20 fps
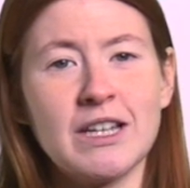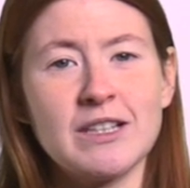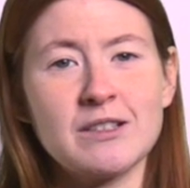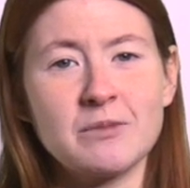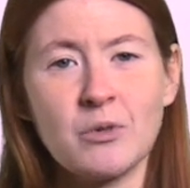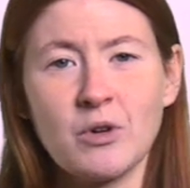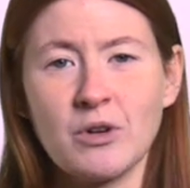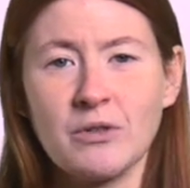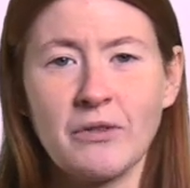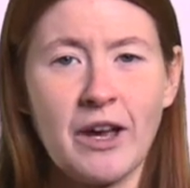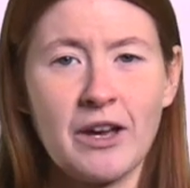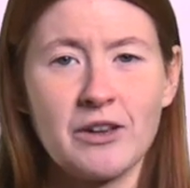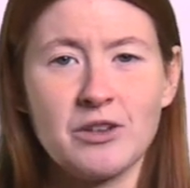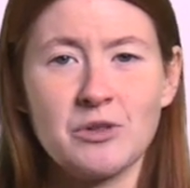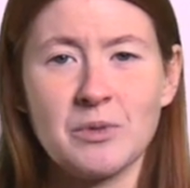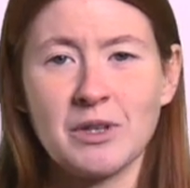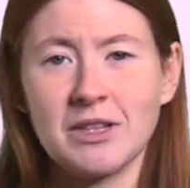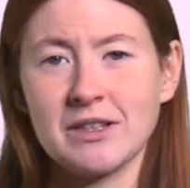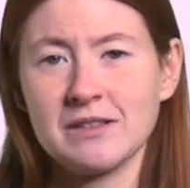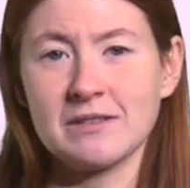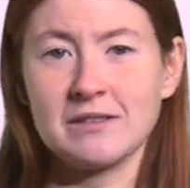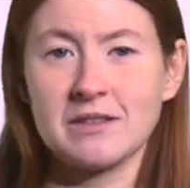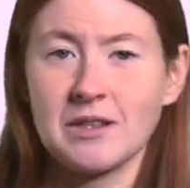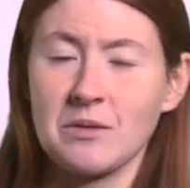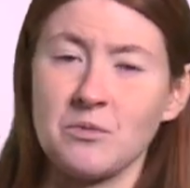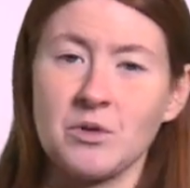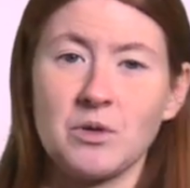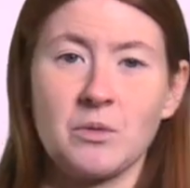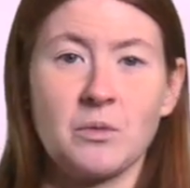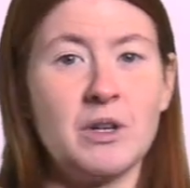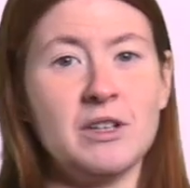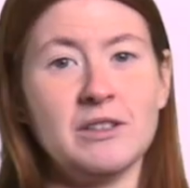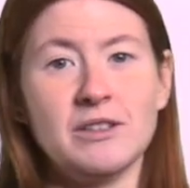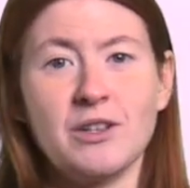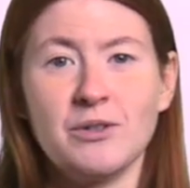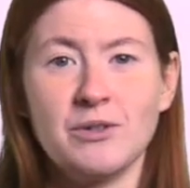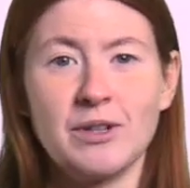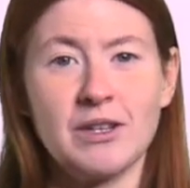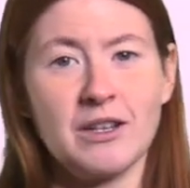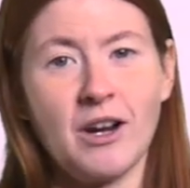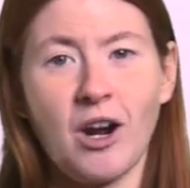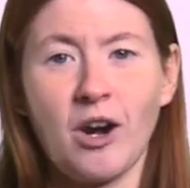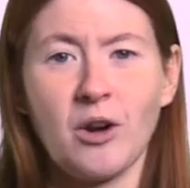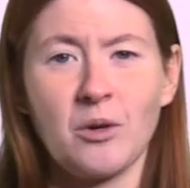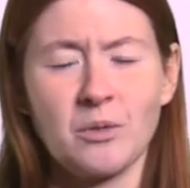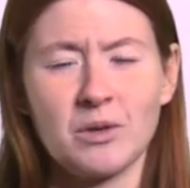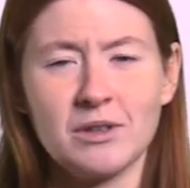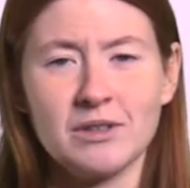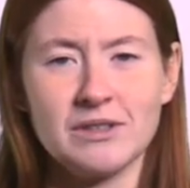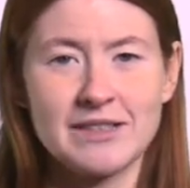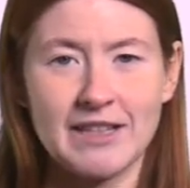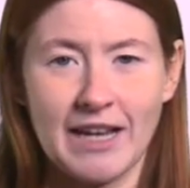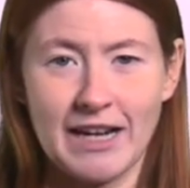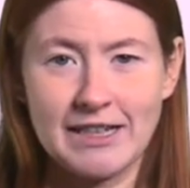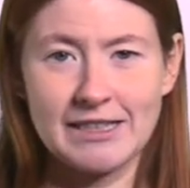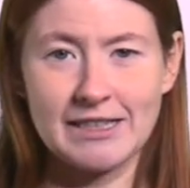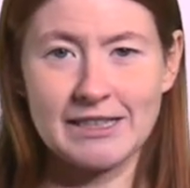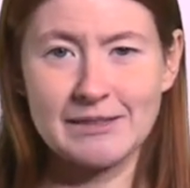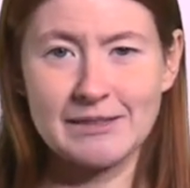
has more value because someone well-known in the art world signed